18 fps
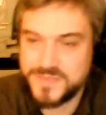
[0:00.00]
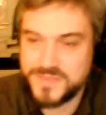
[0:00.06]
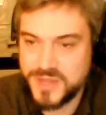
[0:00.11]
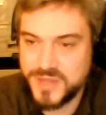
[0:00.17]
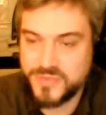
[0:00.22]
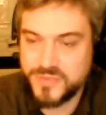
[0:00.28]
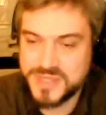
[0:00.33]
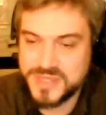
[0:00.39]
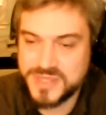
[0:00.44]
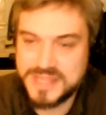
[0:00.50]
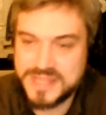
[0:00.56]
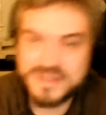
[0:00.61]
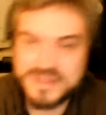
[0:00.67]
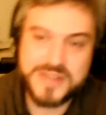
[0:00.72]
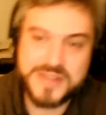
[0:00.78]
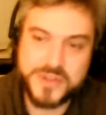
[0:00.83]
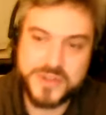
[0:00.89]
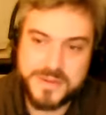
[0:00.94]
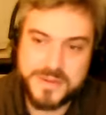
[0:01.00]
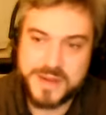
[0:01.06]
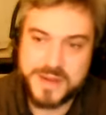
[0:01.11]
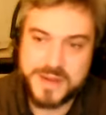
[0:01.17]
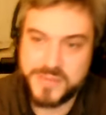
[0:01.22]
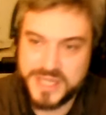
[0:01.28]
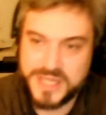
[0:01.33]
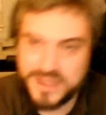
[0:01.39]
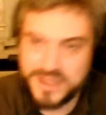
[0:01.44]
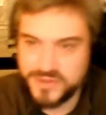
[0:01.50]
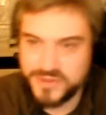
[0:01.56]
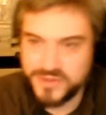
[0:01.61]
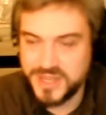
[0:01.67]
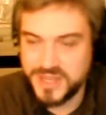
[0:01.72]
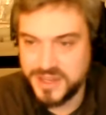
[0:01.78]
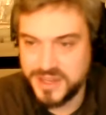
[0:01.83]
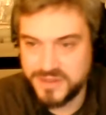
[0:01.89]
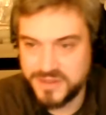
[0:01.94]
we set aside a certain amount of money
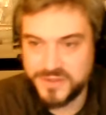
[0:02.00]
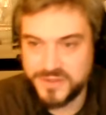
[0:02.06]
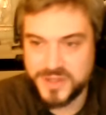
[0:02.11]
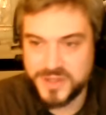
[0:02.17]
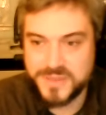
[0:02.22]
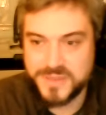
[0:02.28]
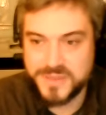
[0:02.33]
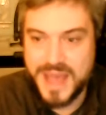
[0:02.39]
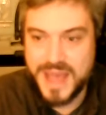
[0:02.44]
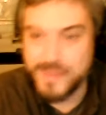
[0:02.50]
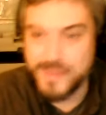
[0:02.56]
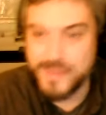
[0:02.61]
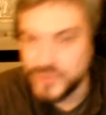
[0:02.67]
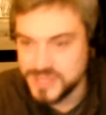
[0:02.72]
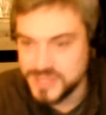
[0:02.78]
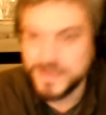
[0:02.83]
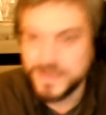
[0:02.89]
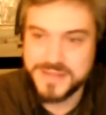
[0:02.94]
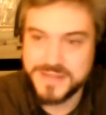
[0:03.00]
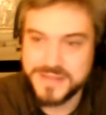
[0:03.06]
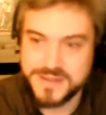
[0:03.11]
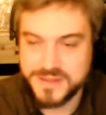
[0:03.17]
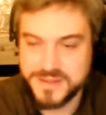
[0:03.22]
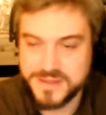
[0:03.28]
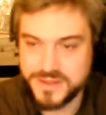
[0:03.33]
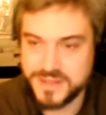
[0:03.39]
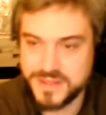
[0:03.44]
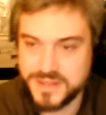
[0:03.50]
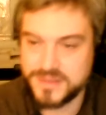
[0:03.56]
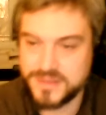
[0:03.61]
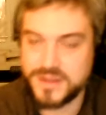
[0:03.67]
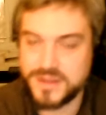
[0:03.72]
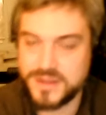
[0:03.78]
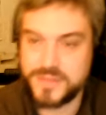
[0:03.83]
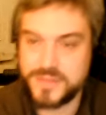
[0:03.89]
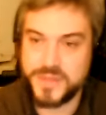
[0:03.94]
every year for capital expenses on
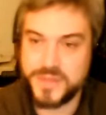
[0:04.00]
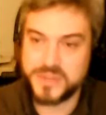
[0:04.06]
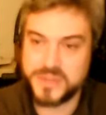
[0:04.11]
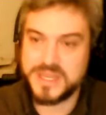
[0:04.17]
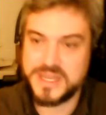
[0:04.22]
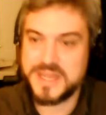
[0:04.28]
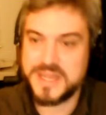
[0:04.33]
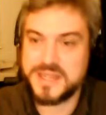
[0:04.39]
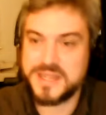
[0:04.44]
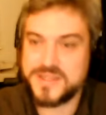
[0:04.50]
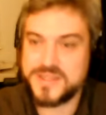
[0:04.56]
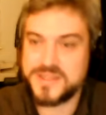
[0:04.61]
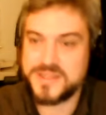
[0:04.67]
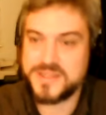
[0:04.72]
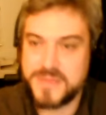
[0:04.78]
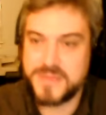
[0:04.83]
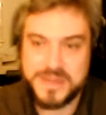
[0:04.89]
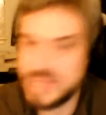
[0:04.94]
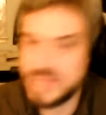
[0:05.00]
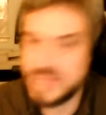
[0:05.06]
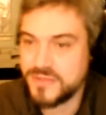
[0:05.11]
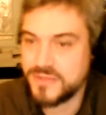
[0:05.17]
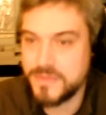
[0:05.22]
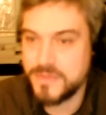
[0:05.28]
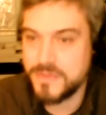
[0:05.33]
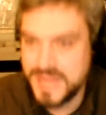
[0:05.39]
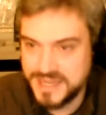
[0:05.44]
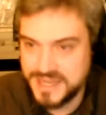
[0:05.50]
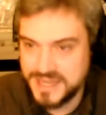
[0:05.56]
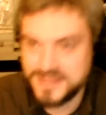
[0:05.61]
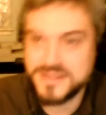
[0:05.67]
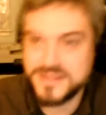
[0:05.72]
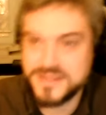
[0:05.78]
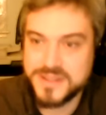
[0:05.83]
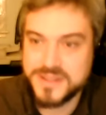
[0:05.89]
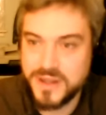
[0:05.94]
the building, and a certain amount of money for
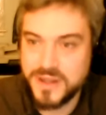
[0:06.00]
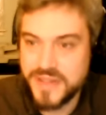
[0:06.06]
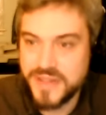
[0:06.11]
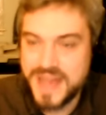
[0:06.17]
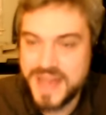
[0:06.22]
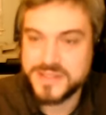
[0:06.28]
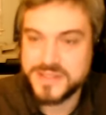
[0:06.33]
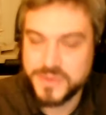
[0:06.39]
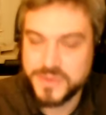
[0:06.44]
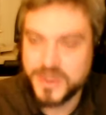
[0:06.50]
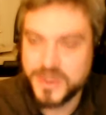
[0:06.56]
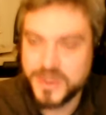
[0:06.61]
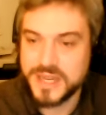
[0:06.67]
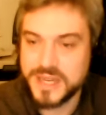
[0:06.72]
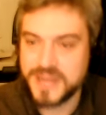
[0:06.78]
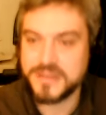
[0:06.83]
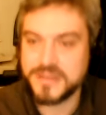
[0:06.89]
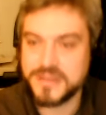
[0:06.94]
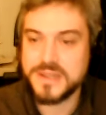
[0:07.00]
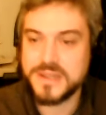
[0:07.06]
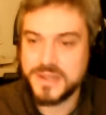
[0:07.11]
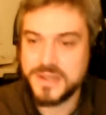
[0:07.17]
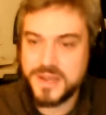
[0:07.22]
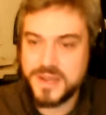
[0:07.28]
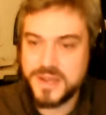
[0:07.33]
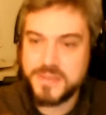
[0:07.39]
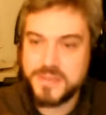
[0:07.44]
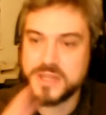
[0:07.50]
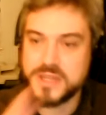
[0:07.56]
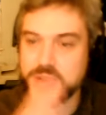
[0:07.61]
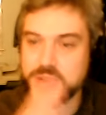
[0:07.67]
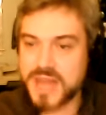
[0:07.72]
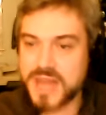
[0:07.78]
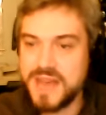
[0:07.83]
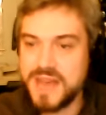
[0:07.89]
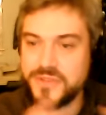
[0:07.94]
maintenance and all that. So we want to kind of make sure
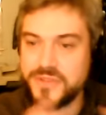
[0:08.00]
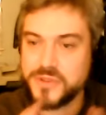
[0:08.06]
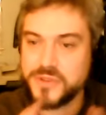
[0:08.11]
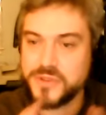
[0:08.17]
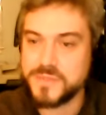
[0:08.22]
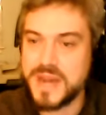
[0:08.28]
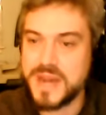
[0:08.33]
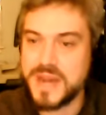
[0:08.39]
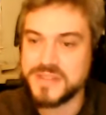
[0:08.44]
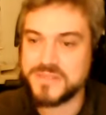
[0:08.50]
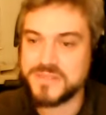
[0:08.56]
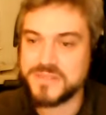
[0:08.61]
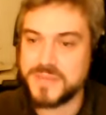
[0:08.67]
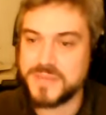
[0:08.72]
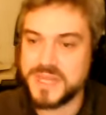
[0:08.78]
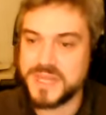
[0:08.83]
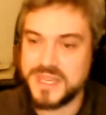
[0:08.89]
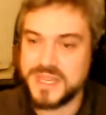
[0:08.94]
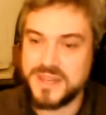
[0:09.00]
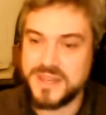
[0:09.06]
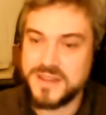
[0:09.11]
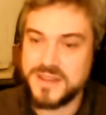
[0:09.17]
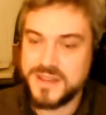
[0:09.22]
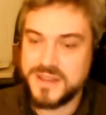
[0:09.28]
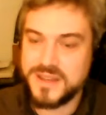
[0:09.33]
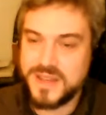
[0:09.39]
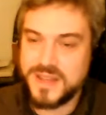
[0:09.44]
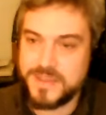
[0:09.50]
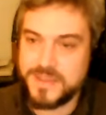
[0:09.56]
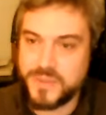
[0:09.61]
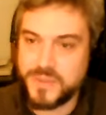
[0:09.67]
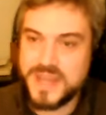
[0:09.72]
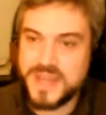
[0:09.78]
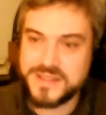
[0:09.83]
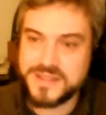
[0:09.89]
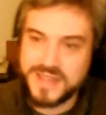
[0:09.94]
we have those pots of money in
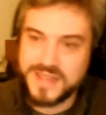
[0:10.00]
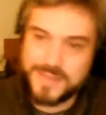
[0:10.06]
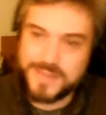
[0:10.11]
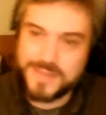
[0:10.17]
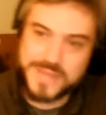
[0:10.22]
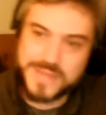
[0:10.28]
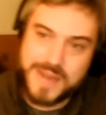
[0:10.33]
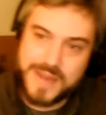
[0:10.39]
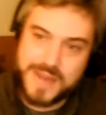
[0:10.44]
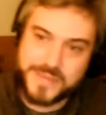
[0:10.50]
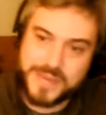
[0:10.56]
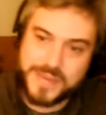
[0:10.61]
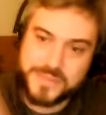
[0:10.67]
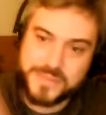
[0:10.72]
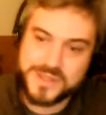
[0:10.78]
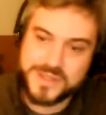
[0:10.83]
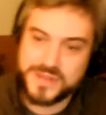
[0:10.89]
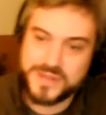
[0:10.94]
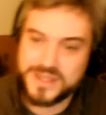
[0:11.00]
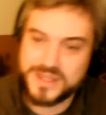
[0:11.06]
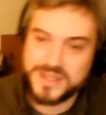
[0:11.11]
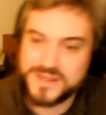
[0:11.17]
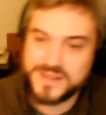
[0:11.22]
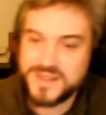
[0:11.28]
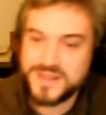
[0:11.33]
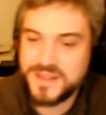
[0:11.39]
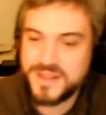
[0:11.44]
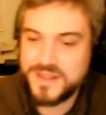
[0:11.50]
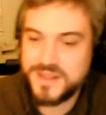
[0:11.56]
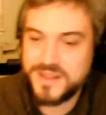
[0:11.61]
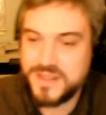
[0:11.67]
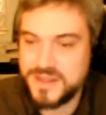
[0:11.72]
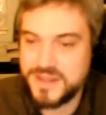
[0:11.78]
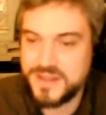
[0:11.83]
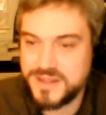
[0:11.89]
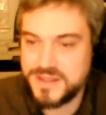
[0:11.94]
place and kept topped up, so that
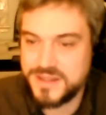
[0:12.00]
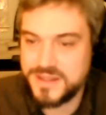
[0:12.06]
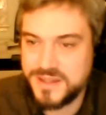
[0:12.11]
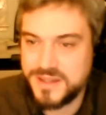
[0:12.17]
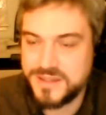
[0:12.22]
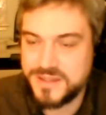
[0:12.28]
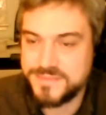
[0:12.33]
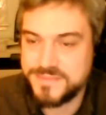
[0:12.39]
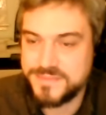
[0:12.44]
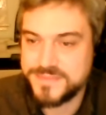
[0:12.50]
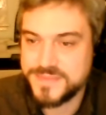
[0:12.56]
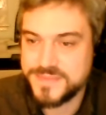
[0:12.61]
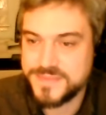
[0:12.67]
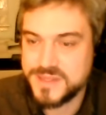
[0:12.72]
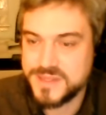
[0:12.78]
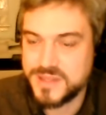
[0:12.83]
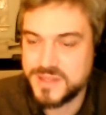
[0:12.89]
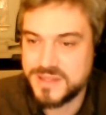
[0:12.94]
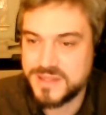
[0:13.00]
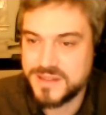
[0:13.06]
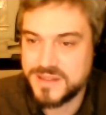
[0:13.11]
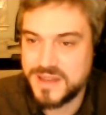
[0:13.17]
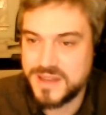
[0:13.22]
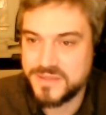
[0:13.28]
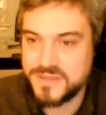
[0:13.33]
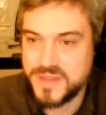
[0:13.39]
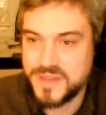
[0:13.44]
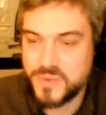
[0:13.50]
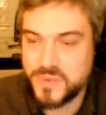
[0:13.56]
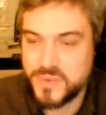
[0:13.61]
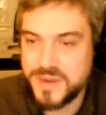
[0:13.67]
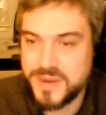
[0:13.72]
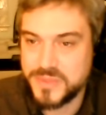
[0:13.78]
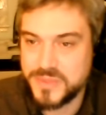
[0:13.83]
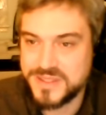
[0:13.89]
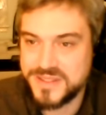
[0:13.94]
kind of like we're
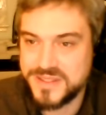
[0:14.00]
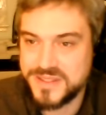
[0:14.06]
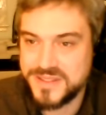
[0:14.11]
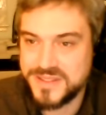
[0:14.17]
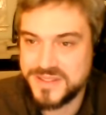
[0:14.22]
able to,